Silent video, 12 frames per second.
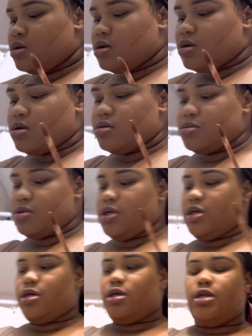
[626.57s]
Oh,
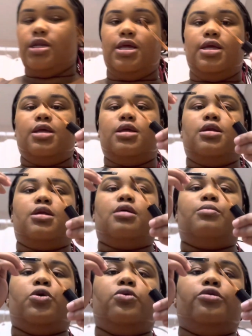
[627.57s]
and then
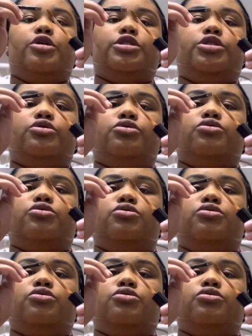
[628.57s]
I'm going to